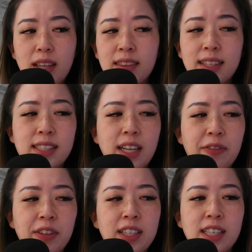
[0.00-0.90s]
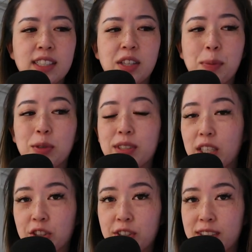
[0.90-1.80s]
This definitely isn't the most
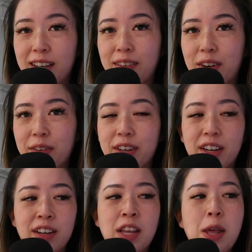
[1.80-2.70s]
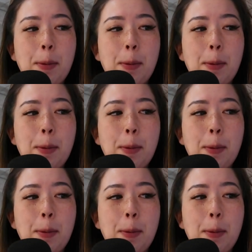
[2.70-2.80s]
textured set I've ever done,